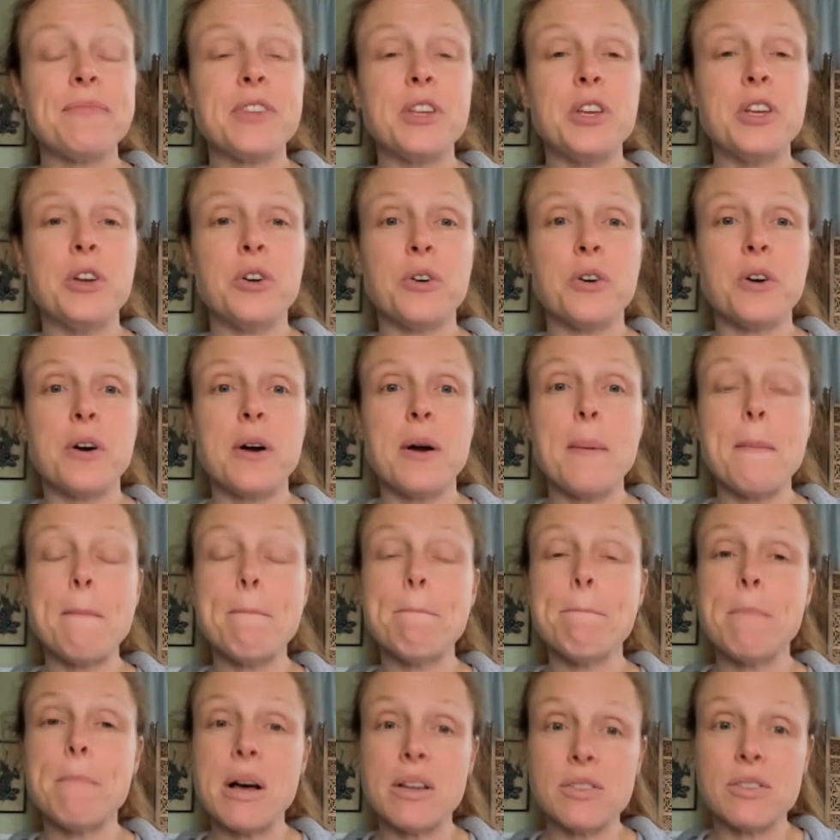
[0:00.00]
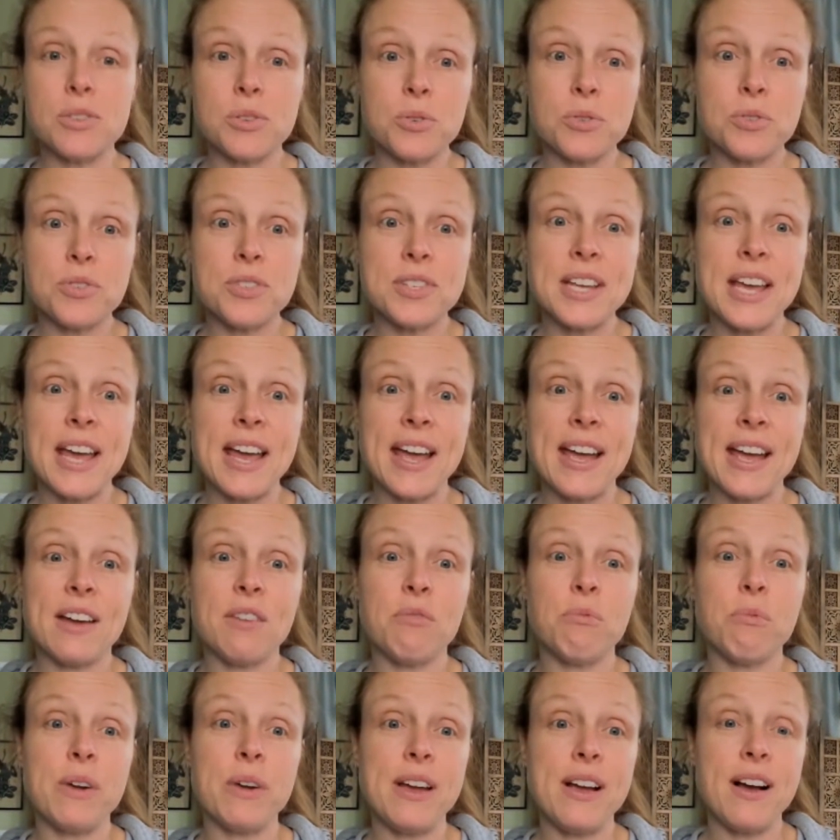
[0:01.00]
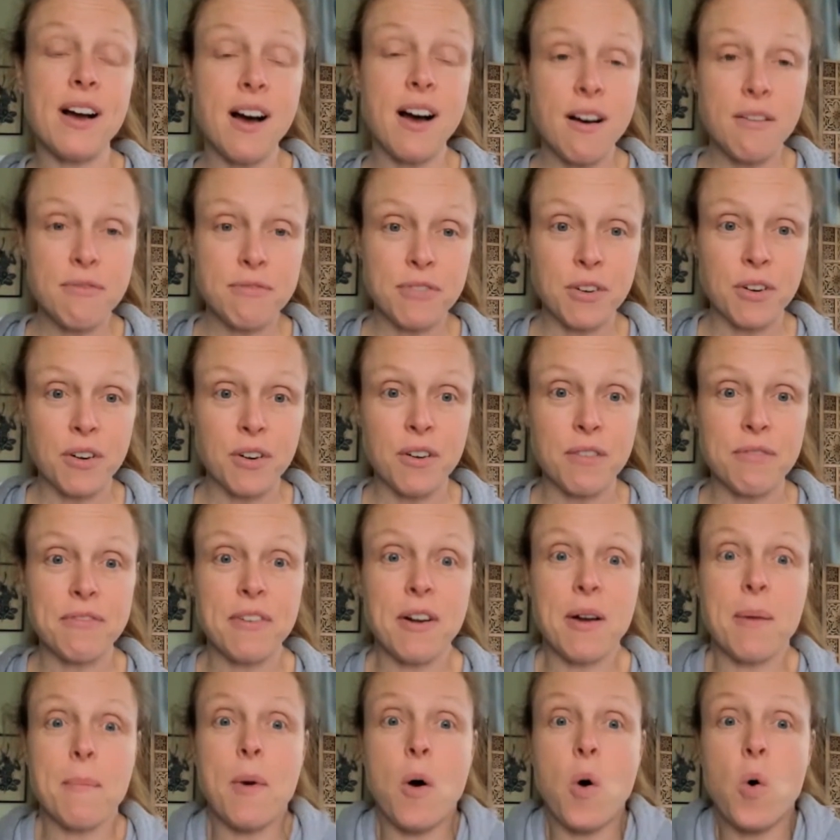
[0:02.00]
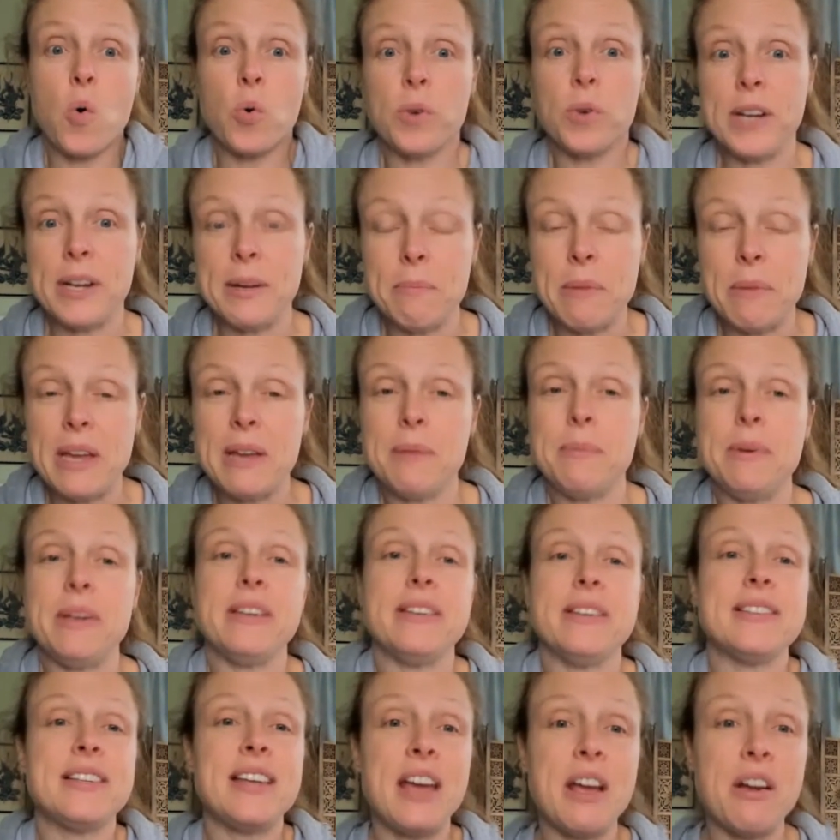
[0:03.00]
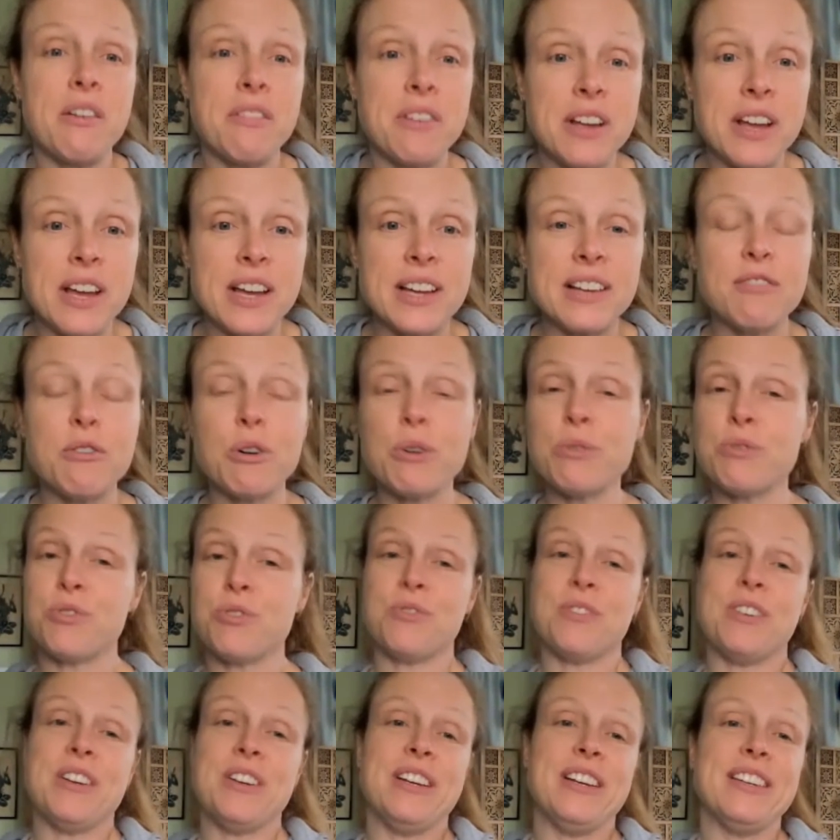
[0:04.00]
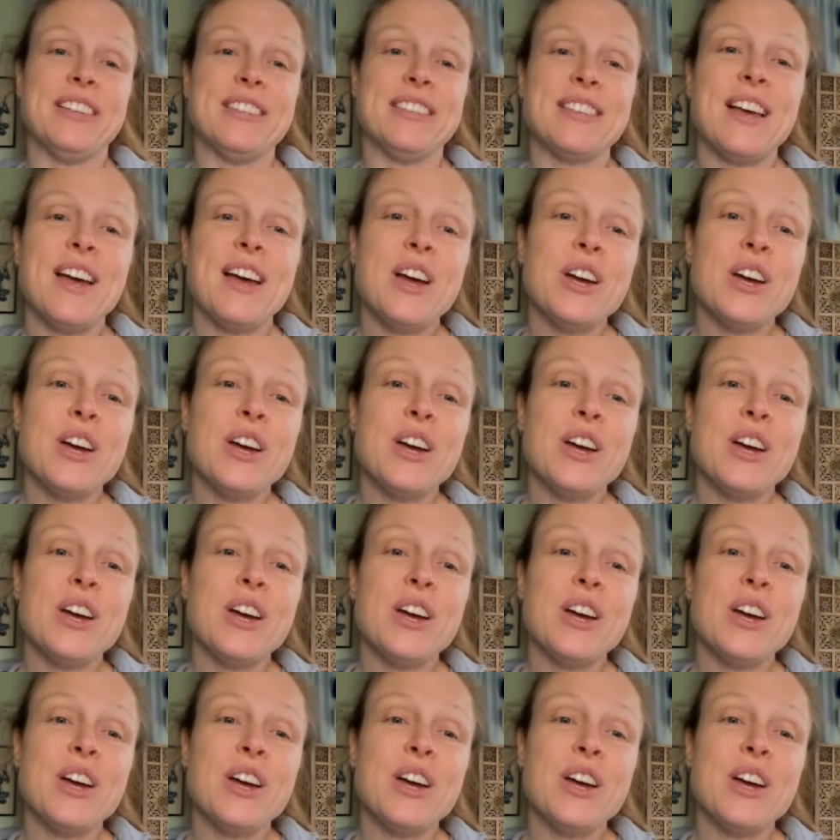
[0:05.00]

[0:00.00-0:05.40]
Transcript: Your muscles can recover from holding babies, carrying groceries,